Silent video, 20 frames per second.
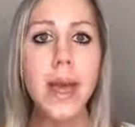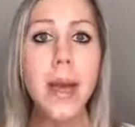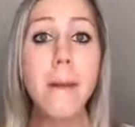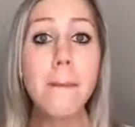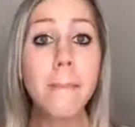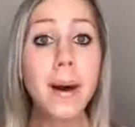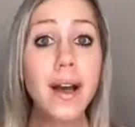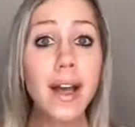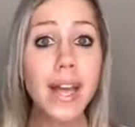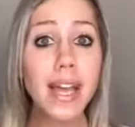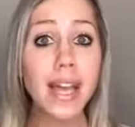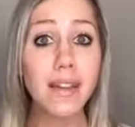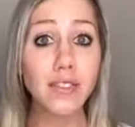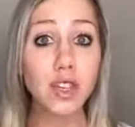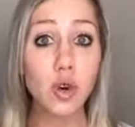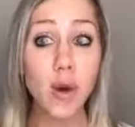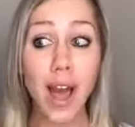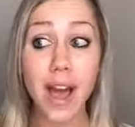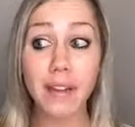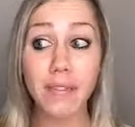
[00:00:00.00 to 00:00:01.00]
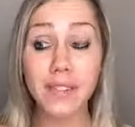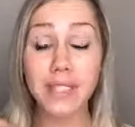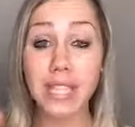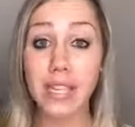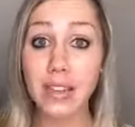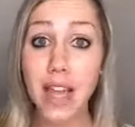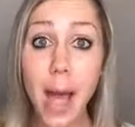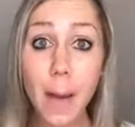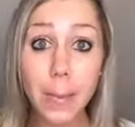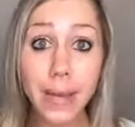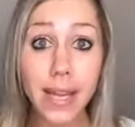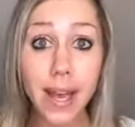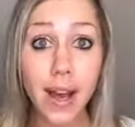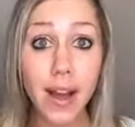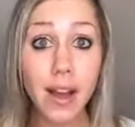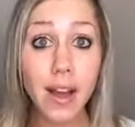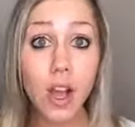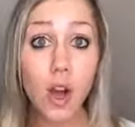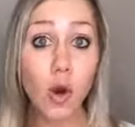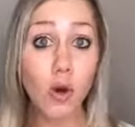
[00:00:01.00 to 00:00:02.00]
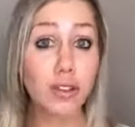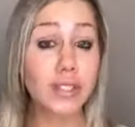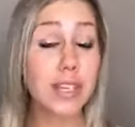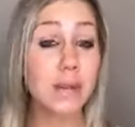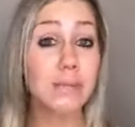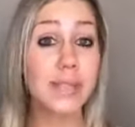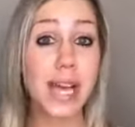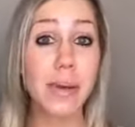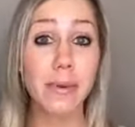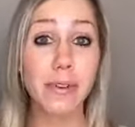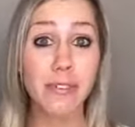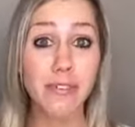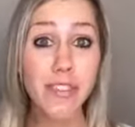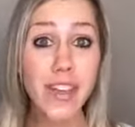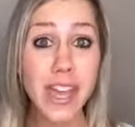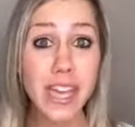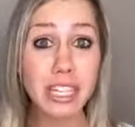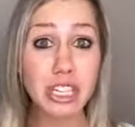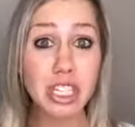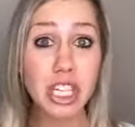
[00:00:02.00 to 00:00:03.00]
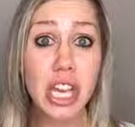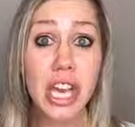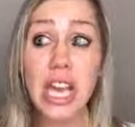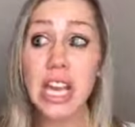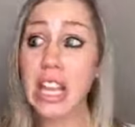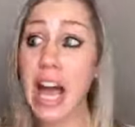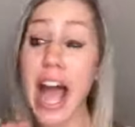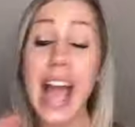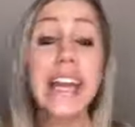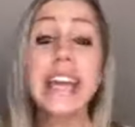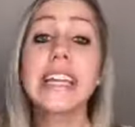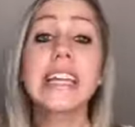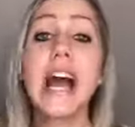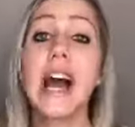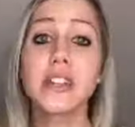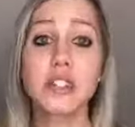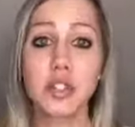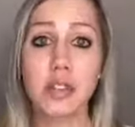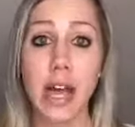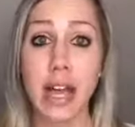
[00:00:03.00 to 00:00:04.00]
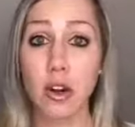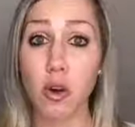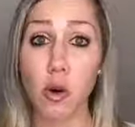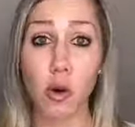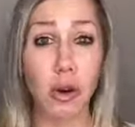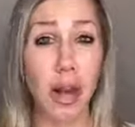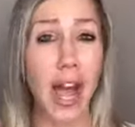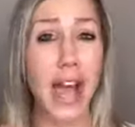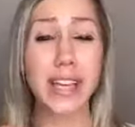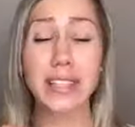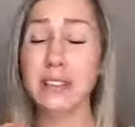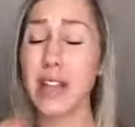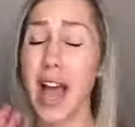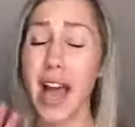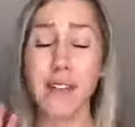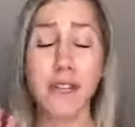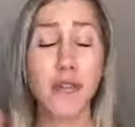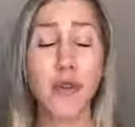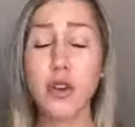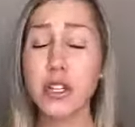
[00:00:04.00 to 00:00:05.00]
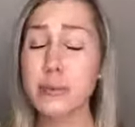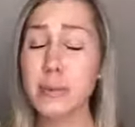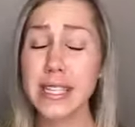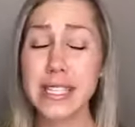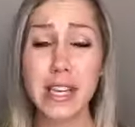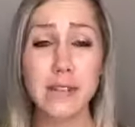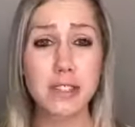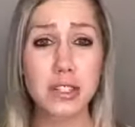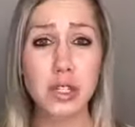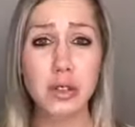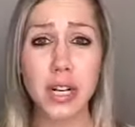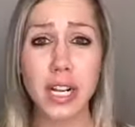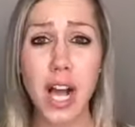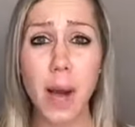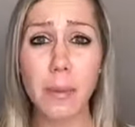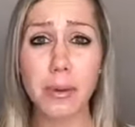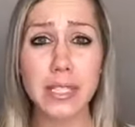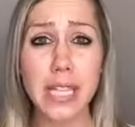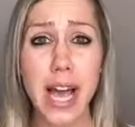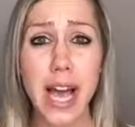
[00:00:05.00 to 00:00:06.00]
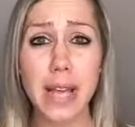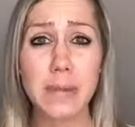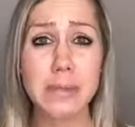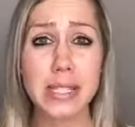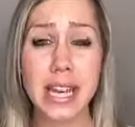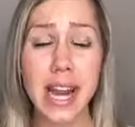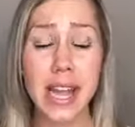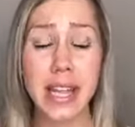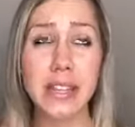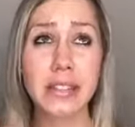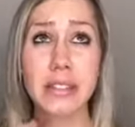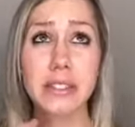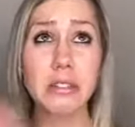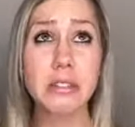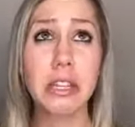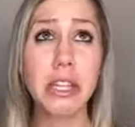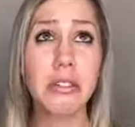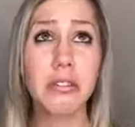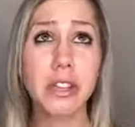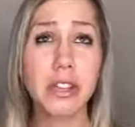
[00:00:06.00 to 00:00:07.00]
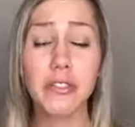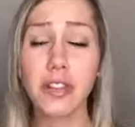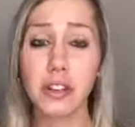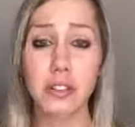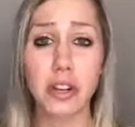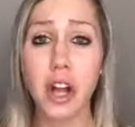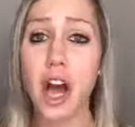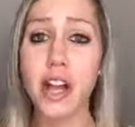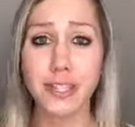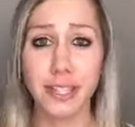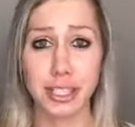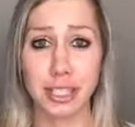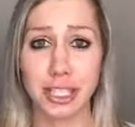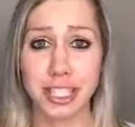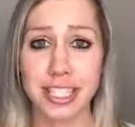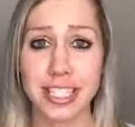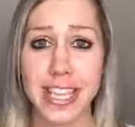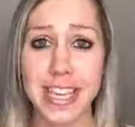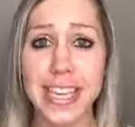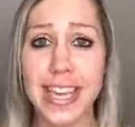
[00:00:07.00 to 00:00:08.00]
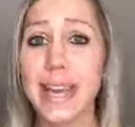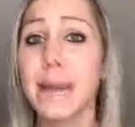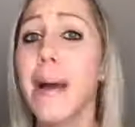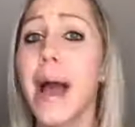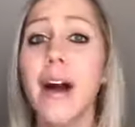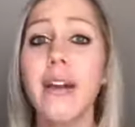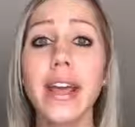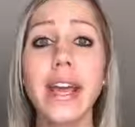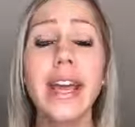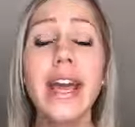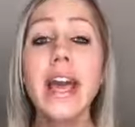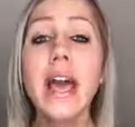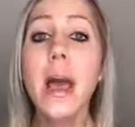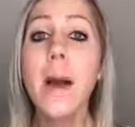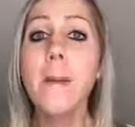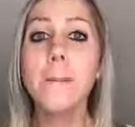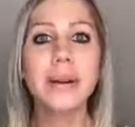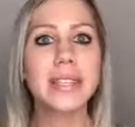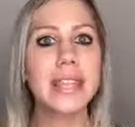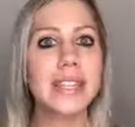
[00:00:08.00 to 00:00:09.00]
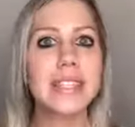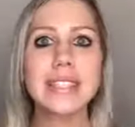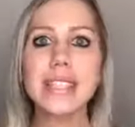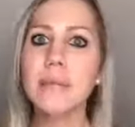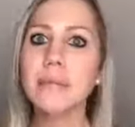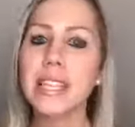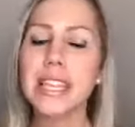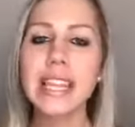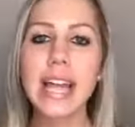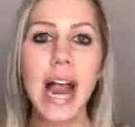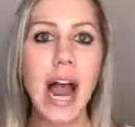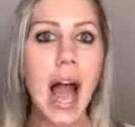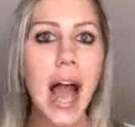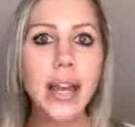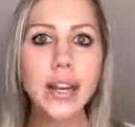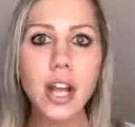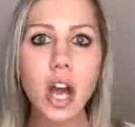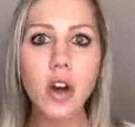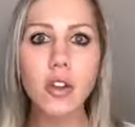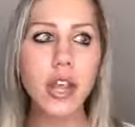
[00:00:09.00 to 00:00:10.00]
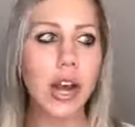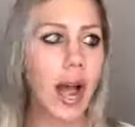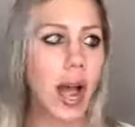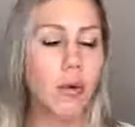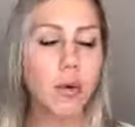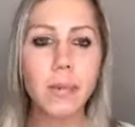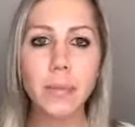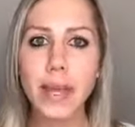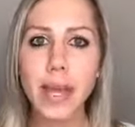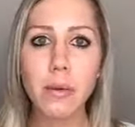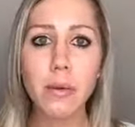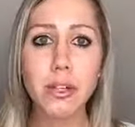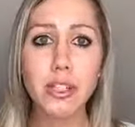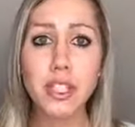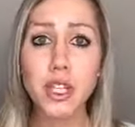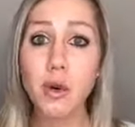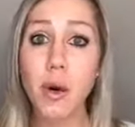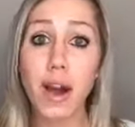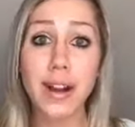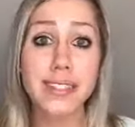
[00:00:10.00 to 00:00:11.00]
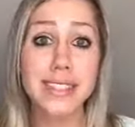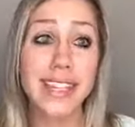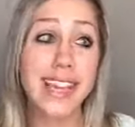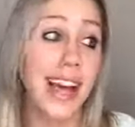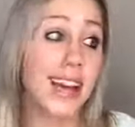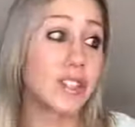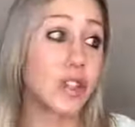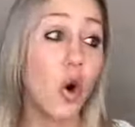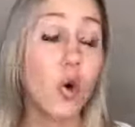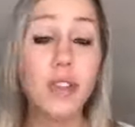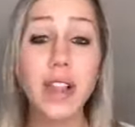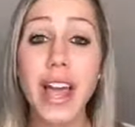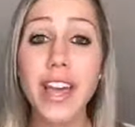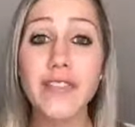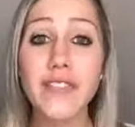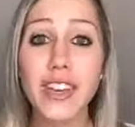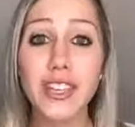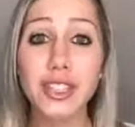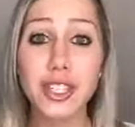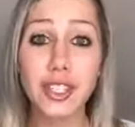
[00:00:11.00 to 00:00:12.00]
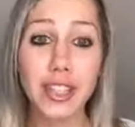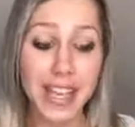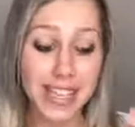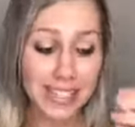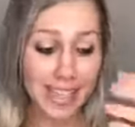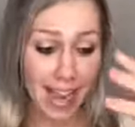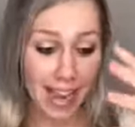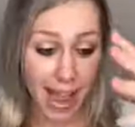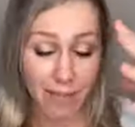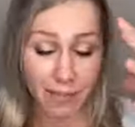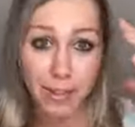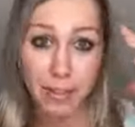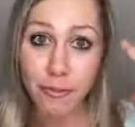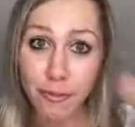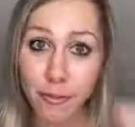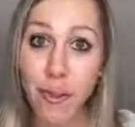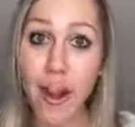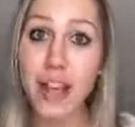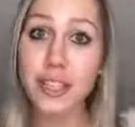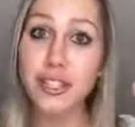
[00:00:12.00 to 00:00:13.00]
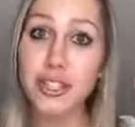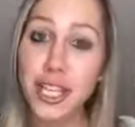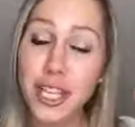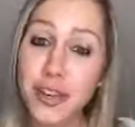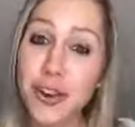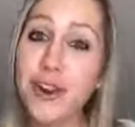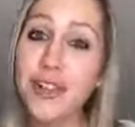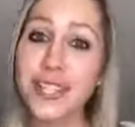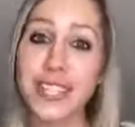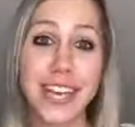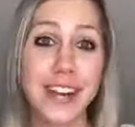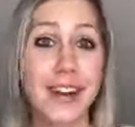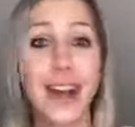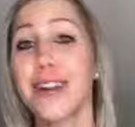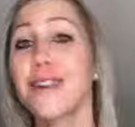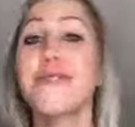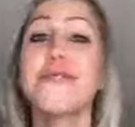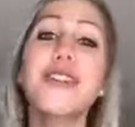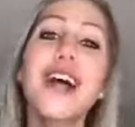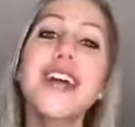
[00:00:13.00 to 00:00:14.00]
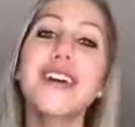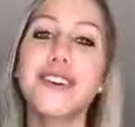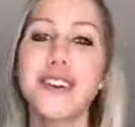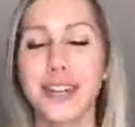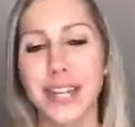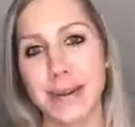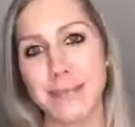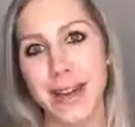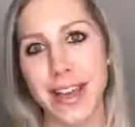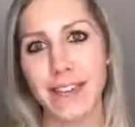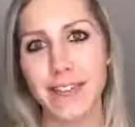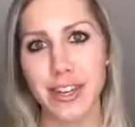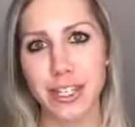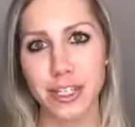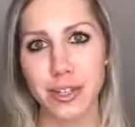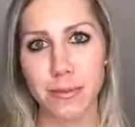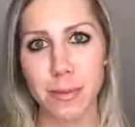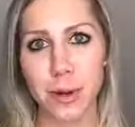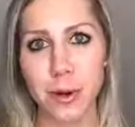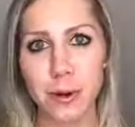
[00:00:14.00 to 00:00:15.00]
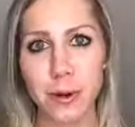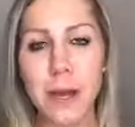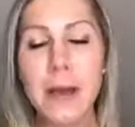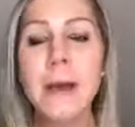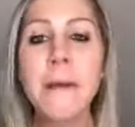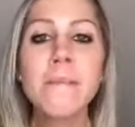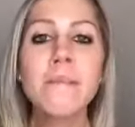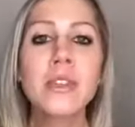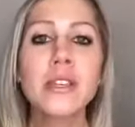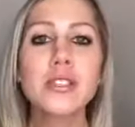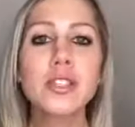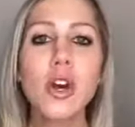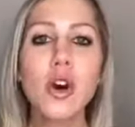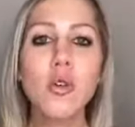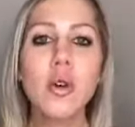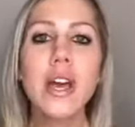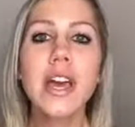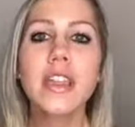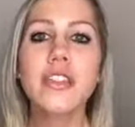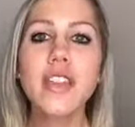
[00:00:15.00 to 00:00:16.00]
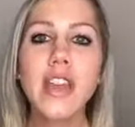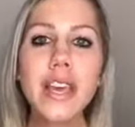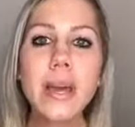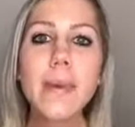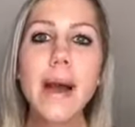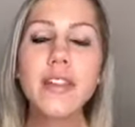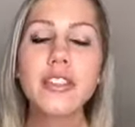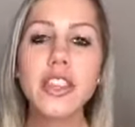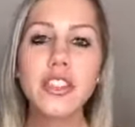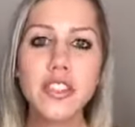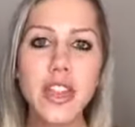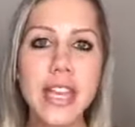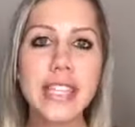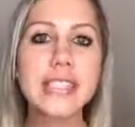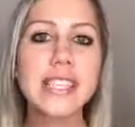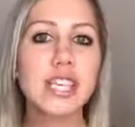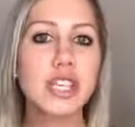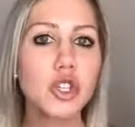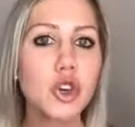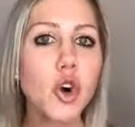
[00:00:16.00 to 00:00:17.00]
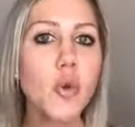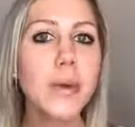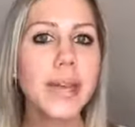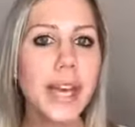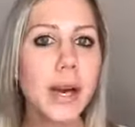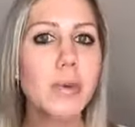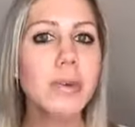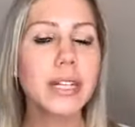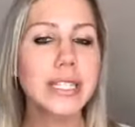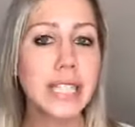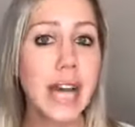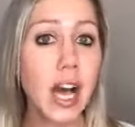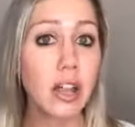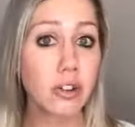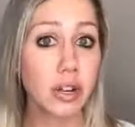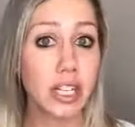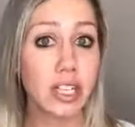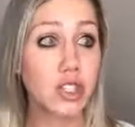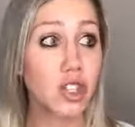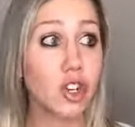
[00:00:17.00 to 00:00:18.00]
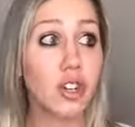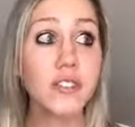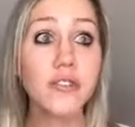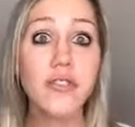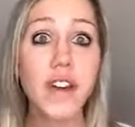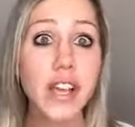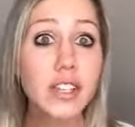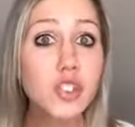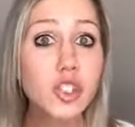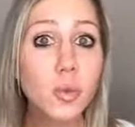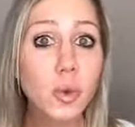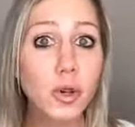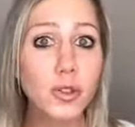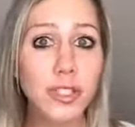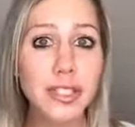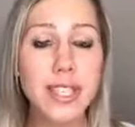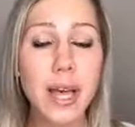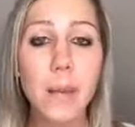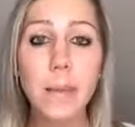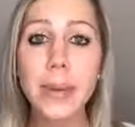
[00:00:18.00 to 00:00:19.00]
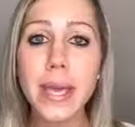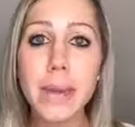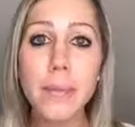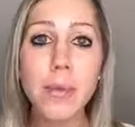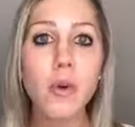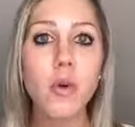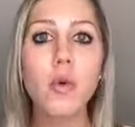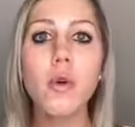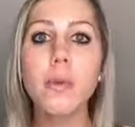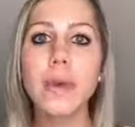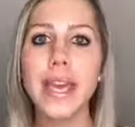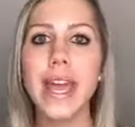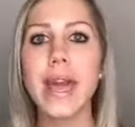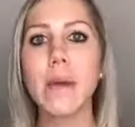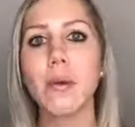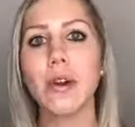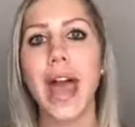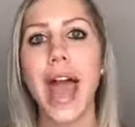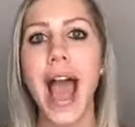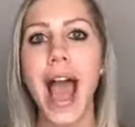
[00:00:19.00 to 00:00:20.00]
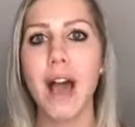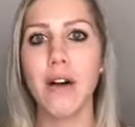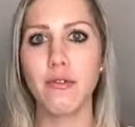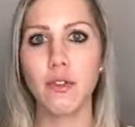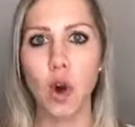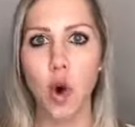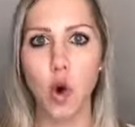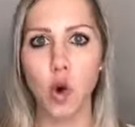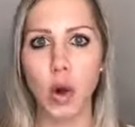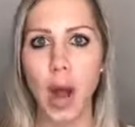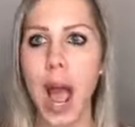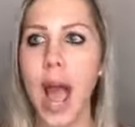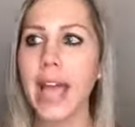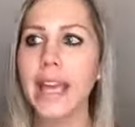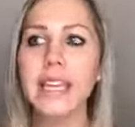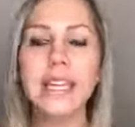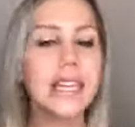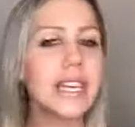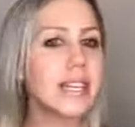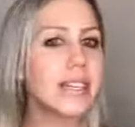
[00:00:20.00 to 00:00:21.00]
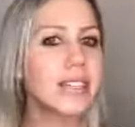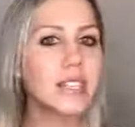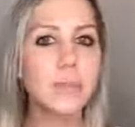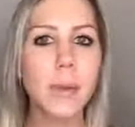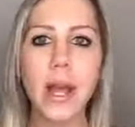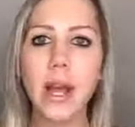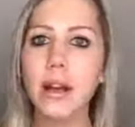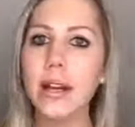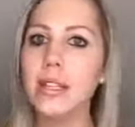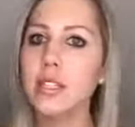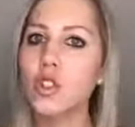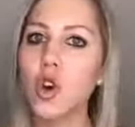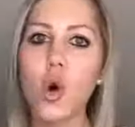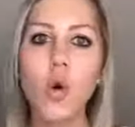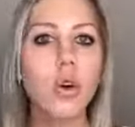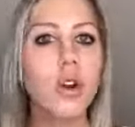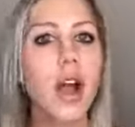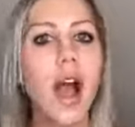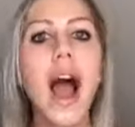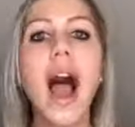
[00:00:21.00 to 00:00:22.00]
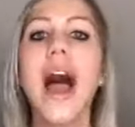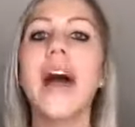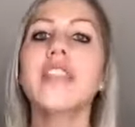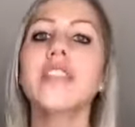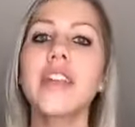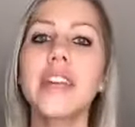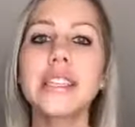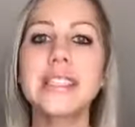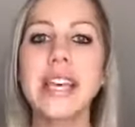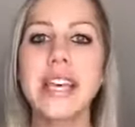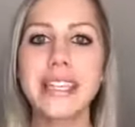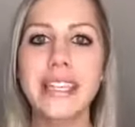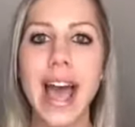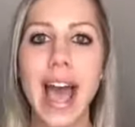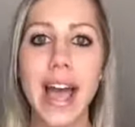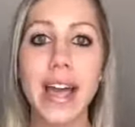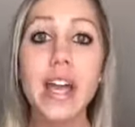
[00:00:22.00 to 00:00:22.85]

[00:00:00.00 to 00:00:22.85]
But if you have tilapia or some type of fish, I cannot do that cold. I forced myself to do it a couple times and I literally feel nauseous just thinking about it. but that's something that I know that I wouldn't be able to do. Honestly, I don't like fish unless I have it freshly cooked there. I don't like cooking my fish in bulk. So think about the things that you'll be able to tolerate. Certain vegetables, some people will be able to have cold. I can eat asparagus cold or hot, things like that.